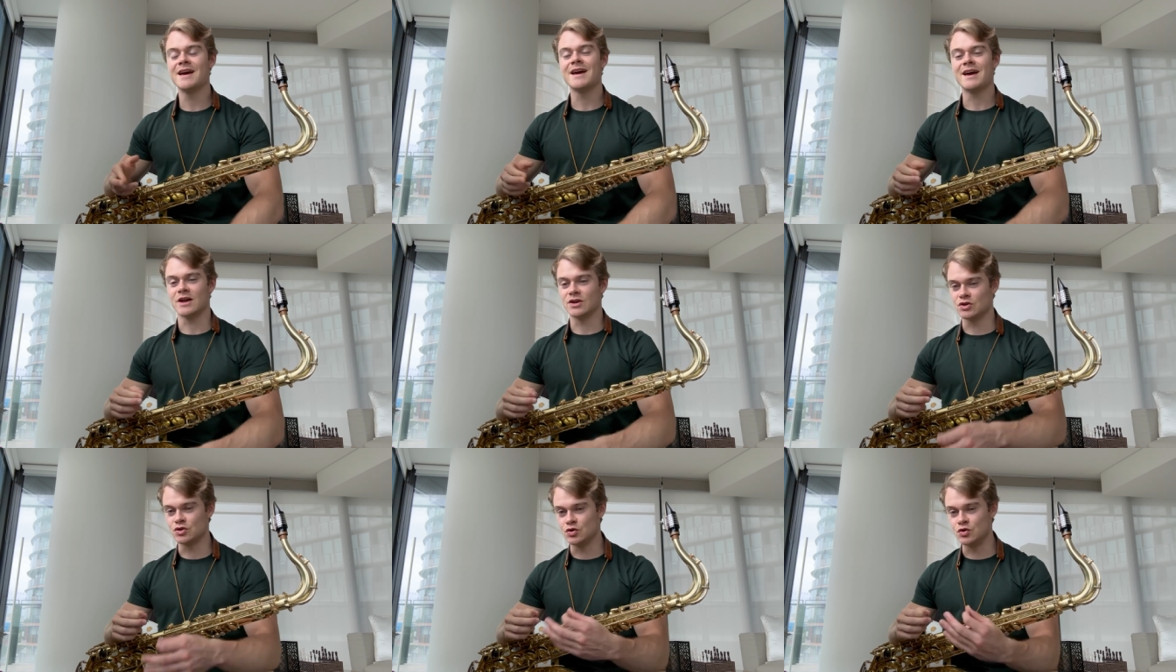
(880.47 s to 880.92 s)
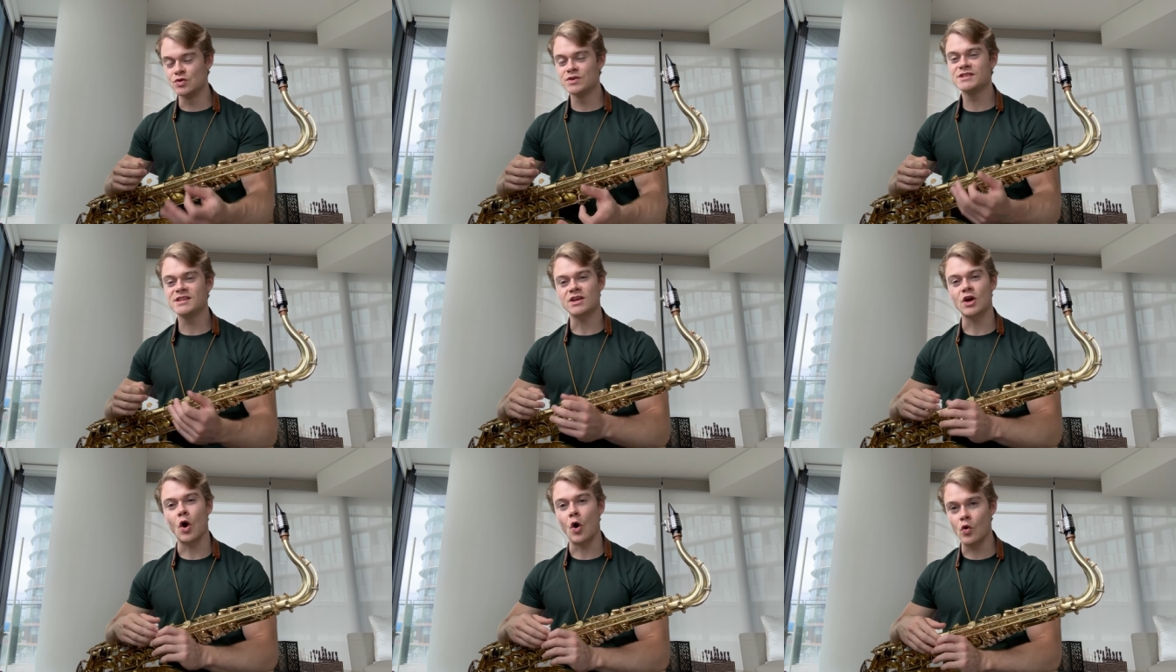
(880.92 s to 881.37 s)
and
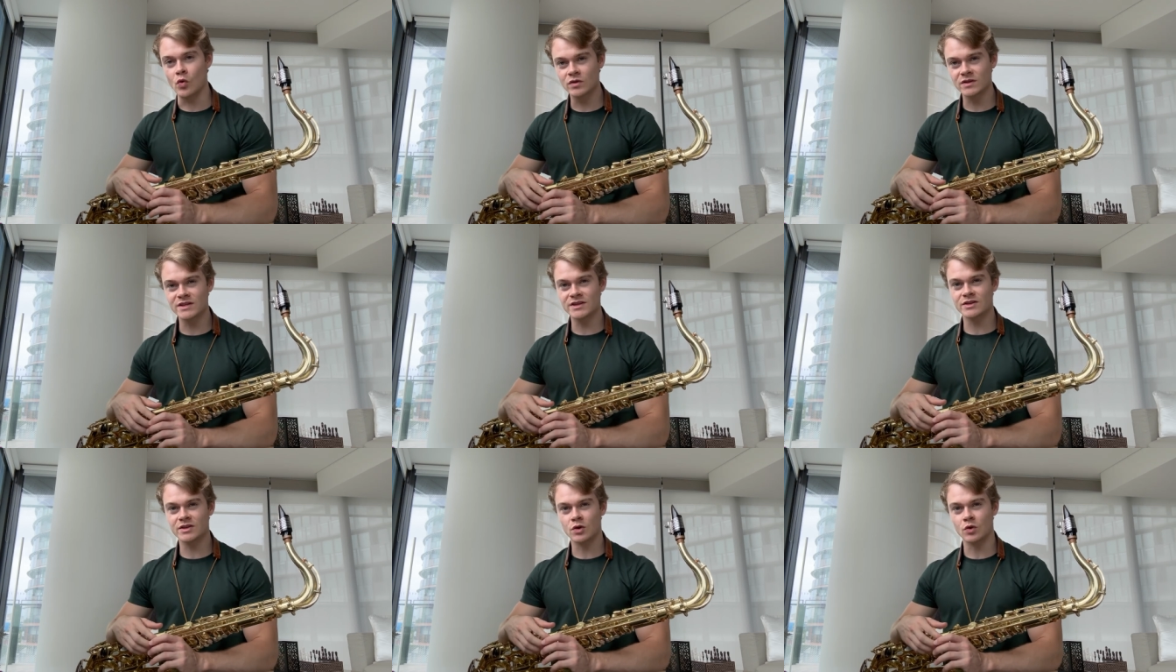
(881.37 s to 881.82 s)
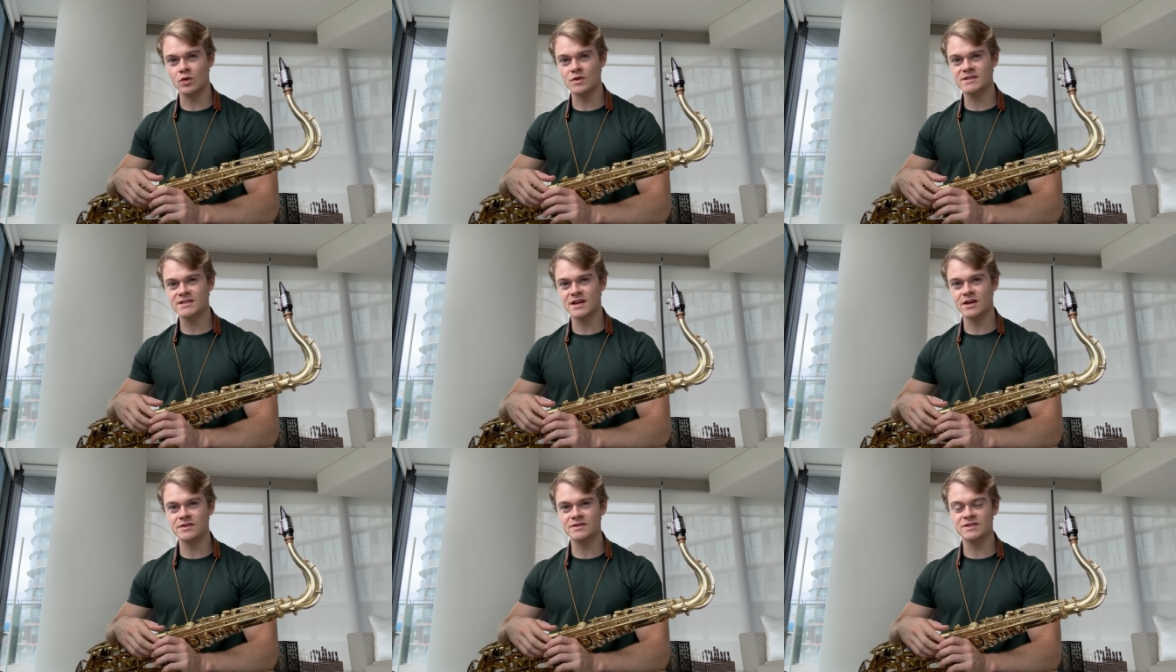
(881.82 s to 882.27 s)
using only the chord
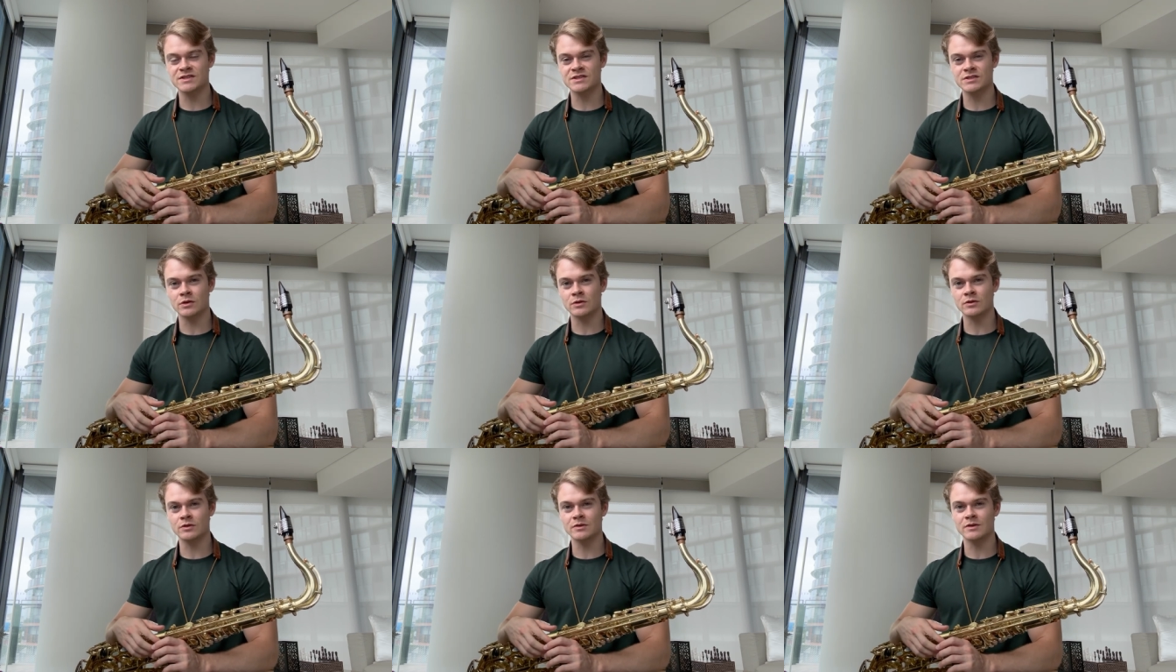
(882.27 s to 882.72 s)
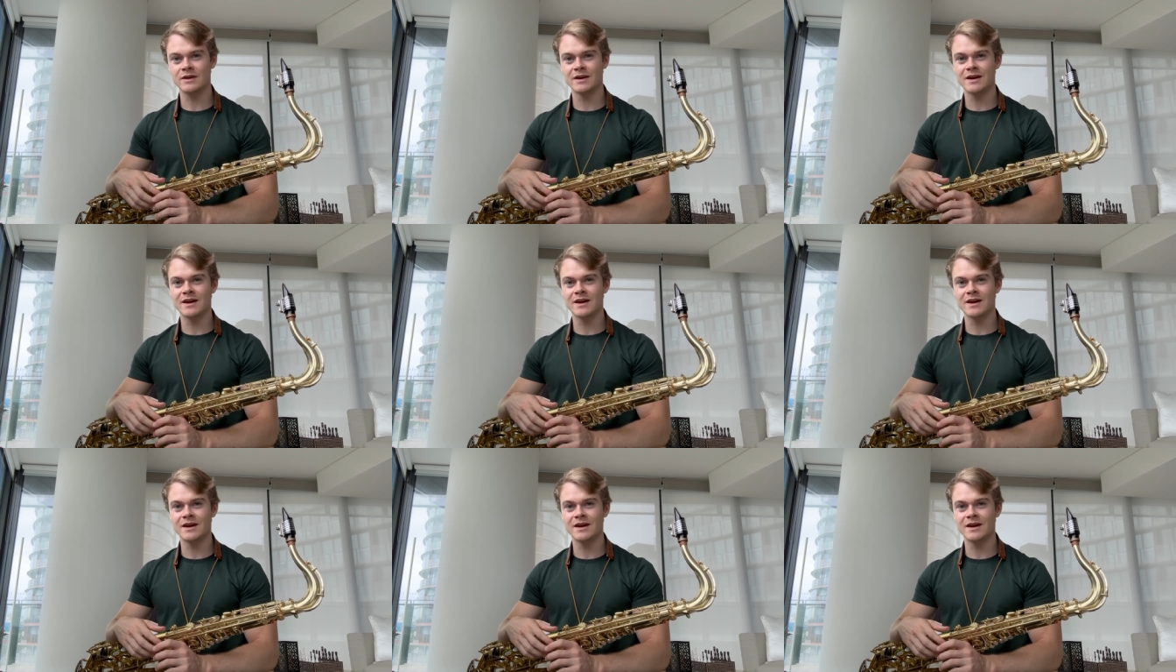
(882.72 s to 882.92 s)
scales to solo.